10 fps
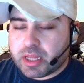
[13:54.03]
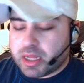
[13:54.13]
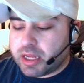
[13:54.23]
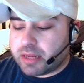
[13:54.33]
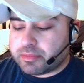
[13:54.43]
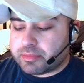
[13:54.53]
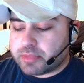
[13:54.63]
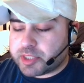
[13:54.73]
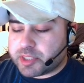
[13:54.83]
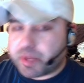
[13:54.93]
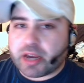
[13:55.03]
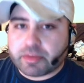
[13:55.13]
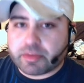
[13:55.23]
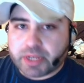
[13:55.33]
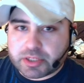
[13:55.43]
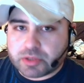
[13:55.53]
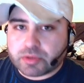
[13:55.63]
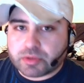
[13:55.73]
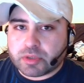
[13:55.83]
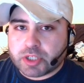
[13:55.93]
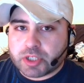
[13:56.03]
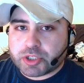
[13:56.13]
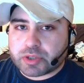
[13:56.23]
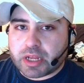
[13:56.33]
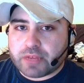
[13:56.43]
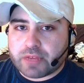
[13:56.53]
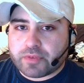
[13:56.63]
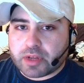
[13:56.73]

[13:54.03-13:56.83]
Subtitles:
inspiring me to strive